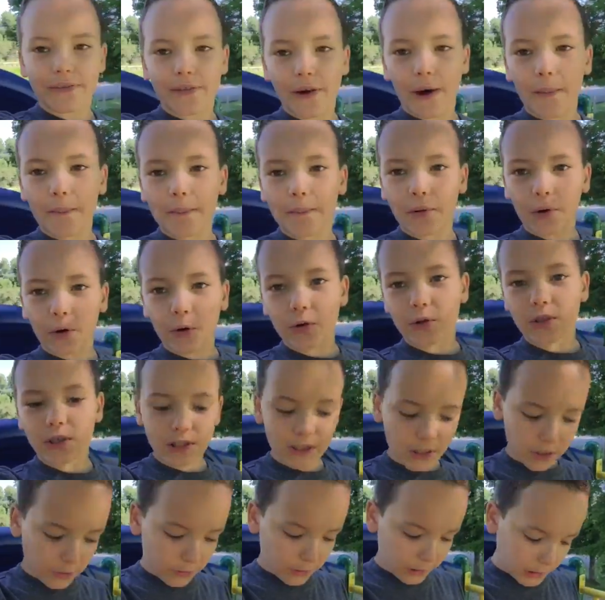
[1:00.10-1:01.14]
Dumberg
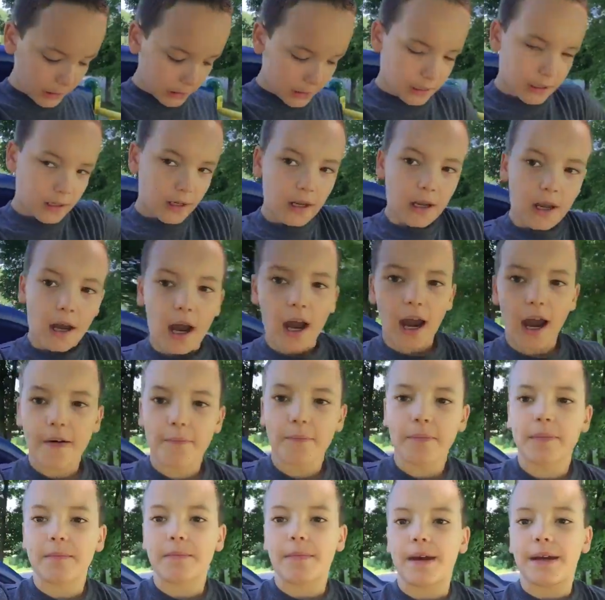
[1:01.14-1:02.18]
series. I
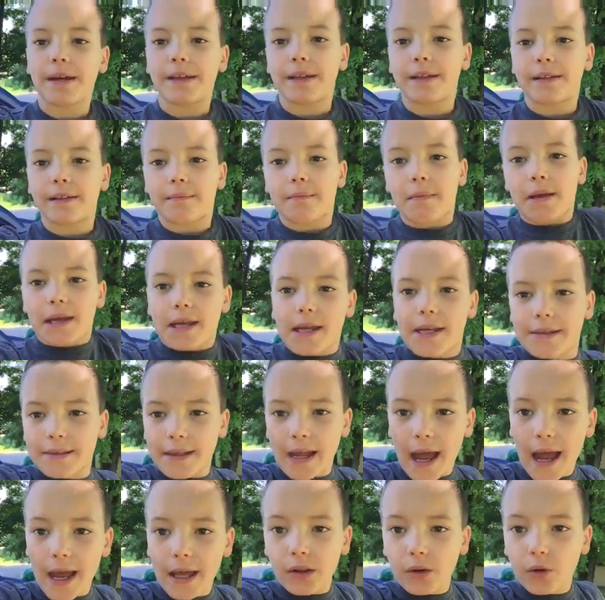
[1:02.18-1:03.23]
haven't been making
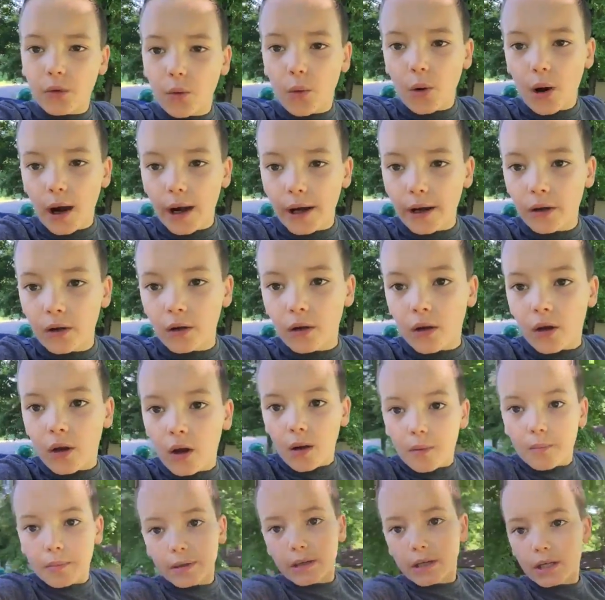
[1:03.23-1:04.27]
that in a while
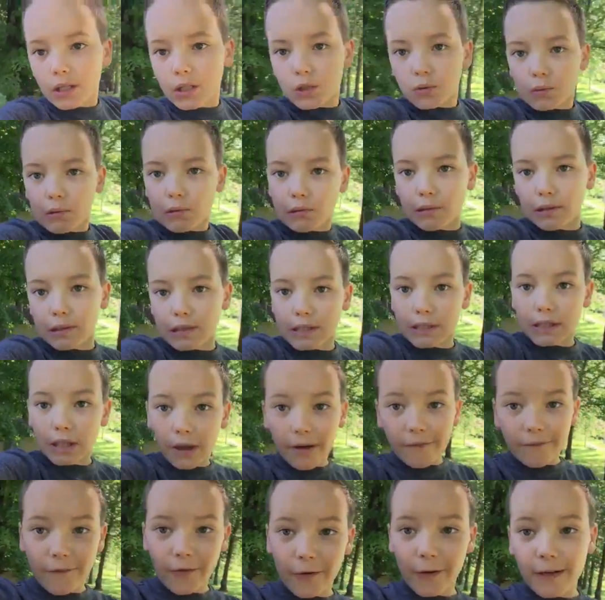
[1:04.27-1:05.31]
because, well, it's
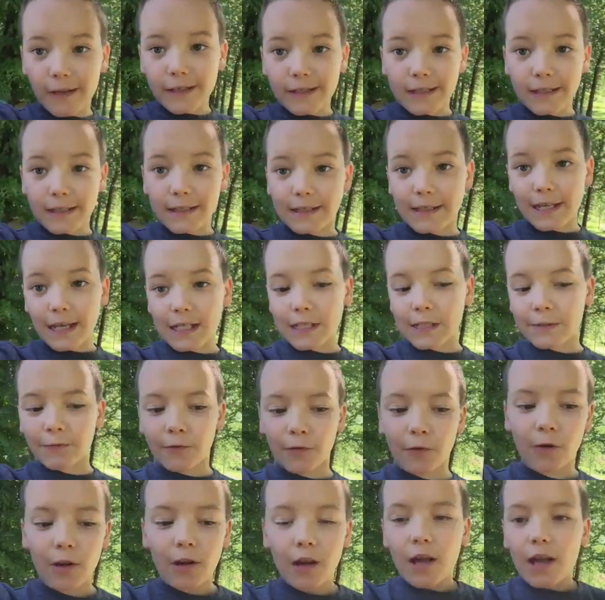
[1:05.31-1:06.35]
not very
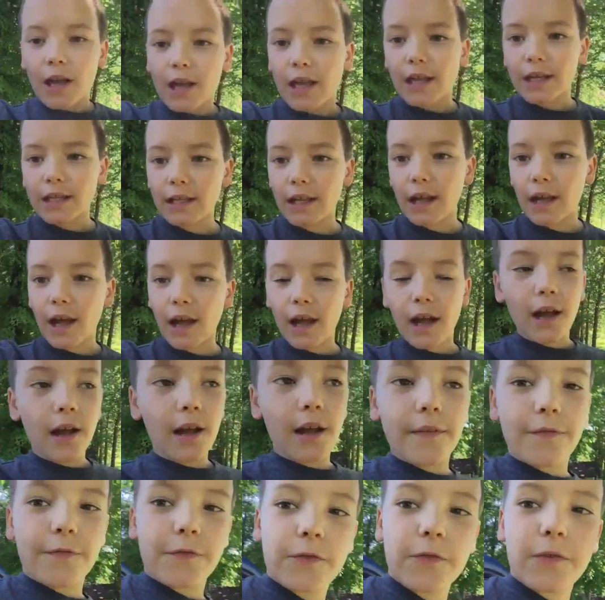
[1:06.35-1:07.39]
successful. And
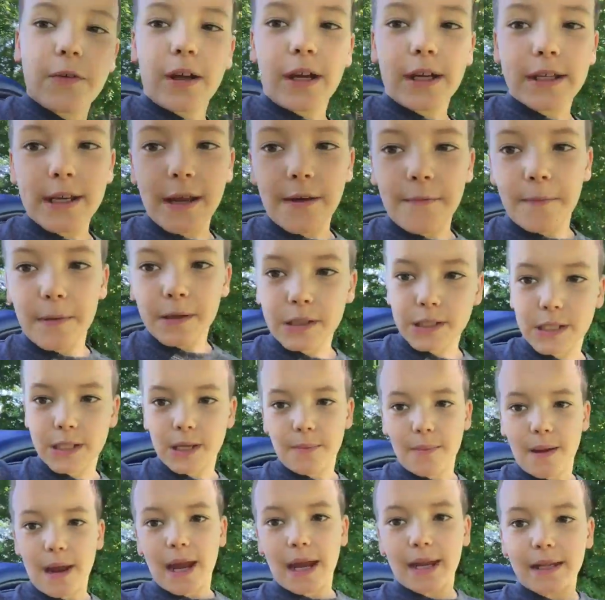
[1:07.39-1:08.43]
if you guys have much
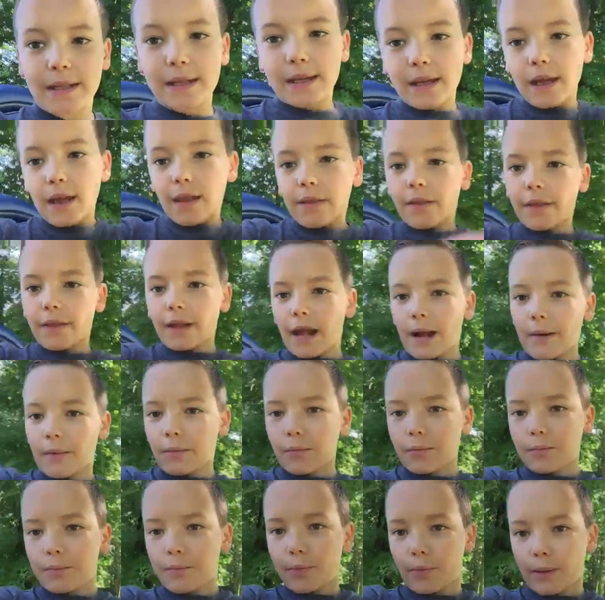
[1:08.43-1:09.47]
demand, then I
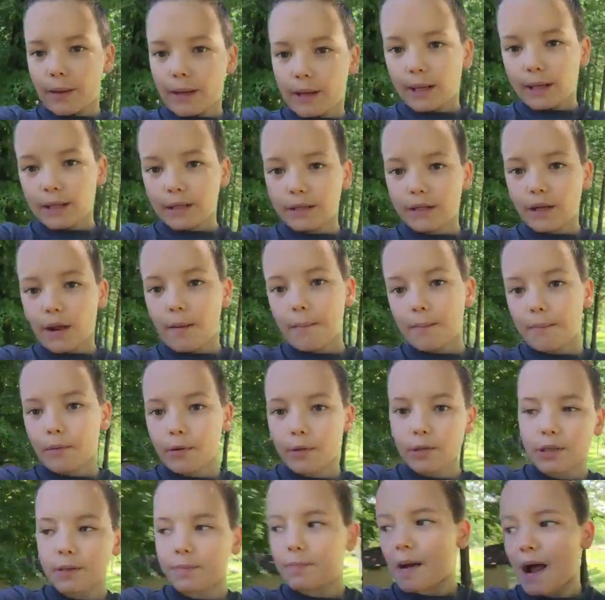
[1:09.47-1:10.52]
will bring
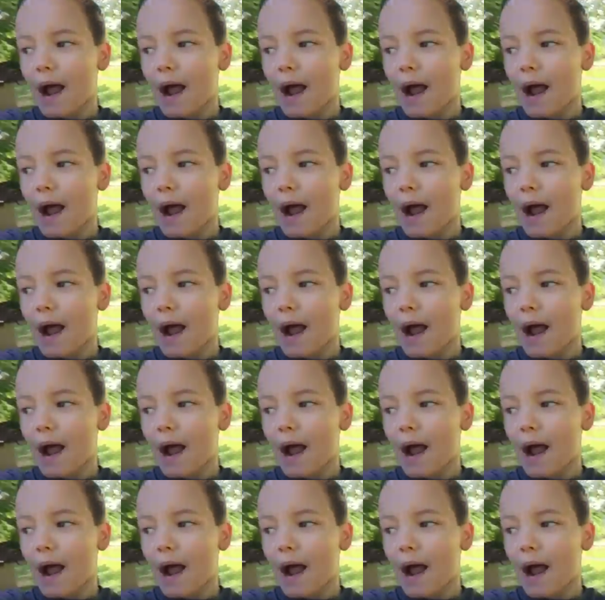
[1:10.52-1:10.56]
Dumbergs